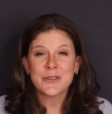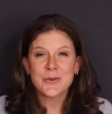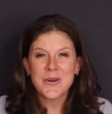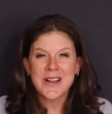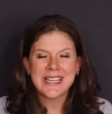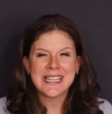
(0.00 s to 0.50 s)

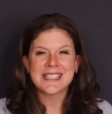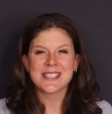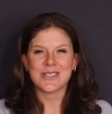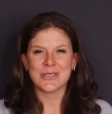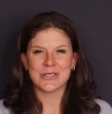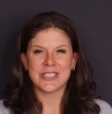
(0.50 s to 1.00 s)
everyone, it's
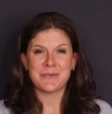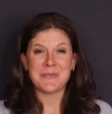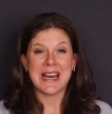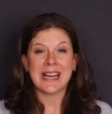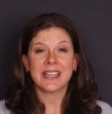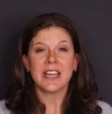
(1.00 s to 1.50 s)
Lauren
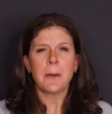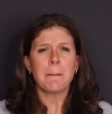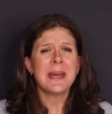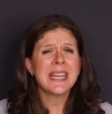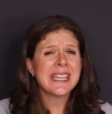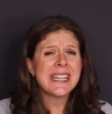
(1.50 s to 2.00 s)
Mack.
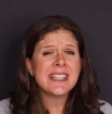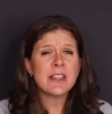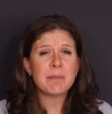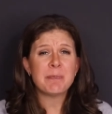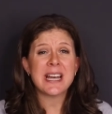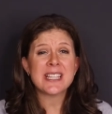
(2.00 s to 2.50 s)
Picking
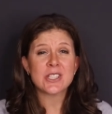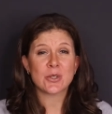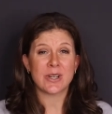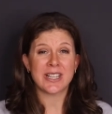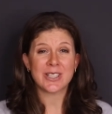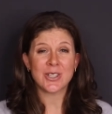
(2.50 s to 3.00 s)
the best
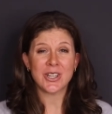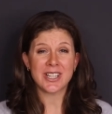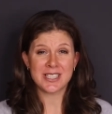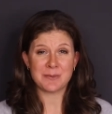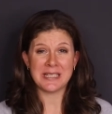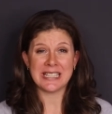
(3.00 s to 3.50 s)
credit card
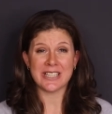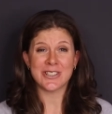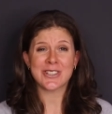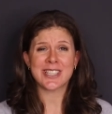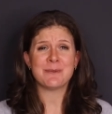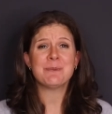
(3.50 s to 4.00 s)
as a
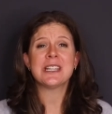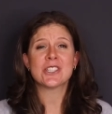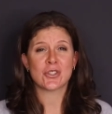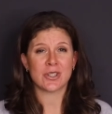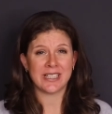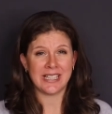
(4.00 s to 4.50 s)
beginner can be
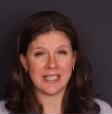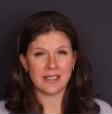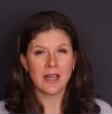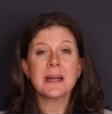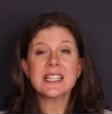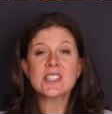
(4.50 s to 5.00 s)

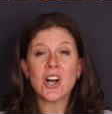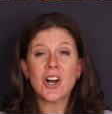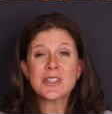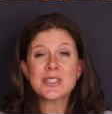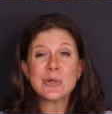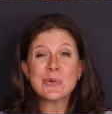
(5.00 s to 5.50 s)
tricky, but it's
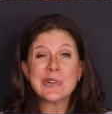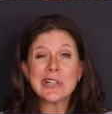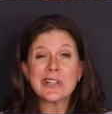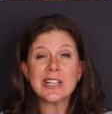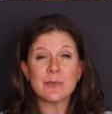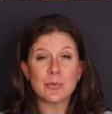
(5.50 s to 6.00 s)
also
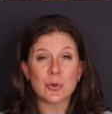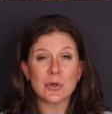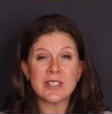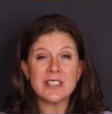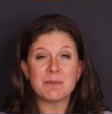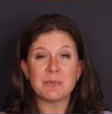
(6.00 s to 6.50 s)
very
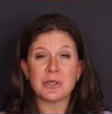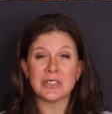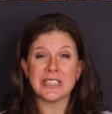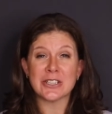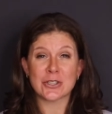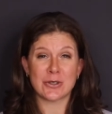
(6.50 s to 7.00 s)
important in
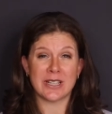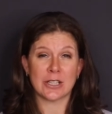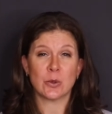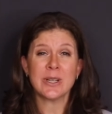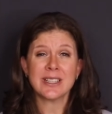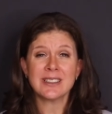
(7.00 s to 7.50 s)
building your credit
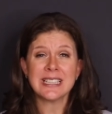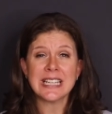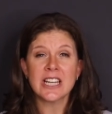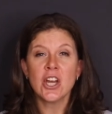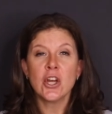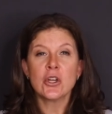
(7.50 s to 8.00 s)

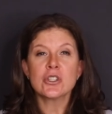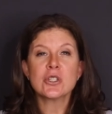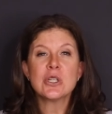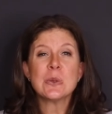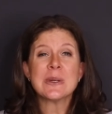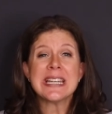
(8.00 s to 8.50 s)
quickly so
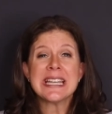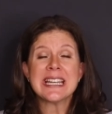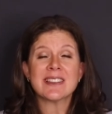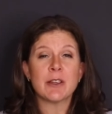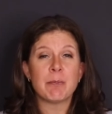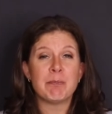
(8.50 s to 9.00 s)
you can
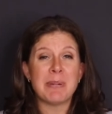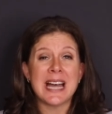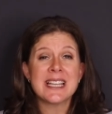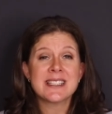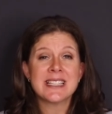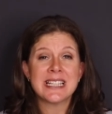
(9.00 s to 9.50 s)
get the
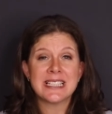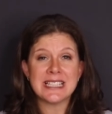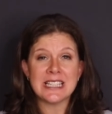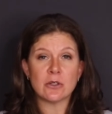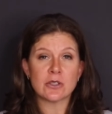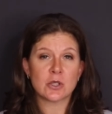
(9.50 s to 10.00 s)
best
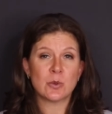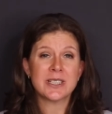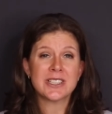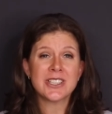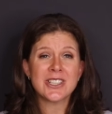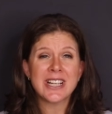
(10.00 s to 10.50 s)
deals
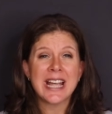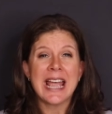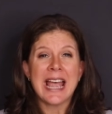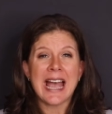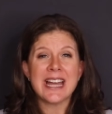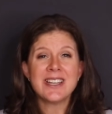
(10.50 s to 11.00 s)
quicker,
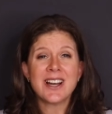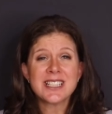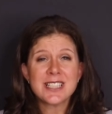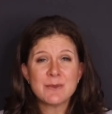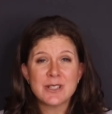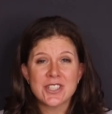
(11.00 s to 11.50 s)
and not
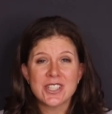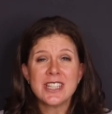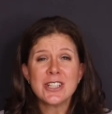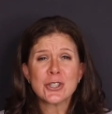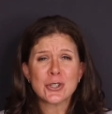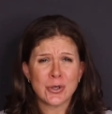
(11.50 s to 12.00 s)
to mention that
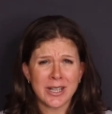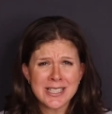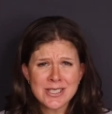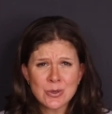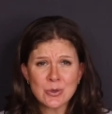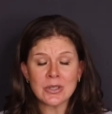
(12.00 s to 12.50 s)
your credit
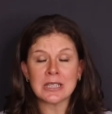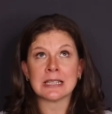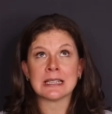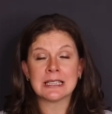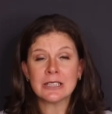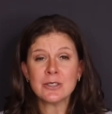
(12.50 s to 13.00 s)
score
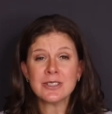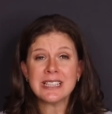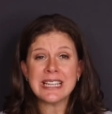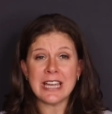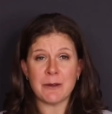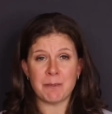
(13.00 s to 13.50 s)

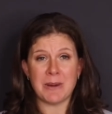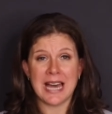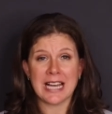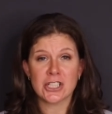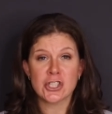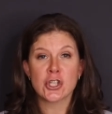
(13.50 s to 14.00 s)
literally
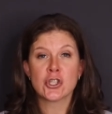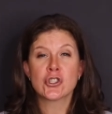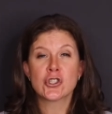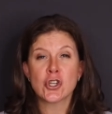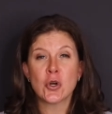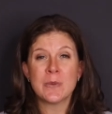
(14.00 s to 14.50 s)
impacts
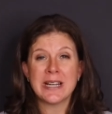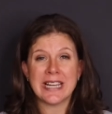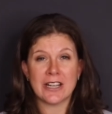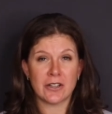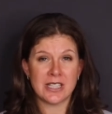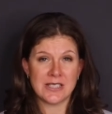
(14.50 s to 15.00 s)
so many
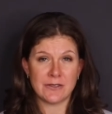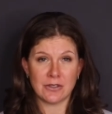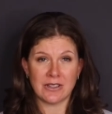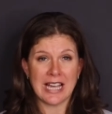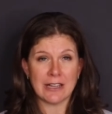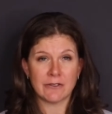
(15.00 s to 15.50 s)
areas of your
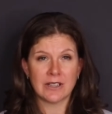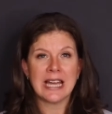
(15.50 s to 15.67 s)
life,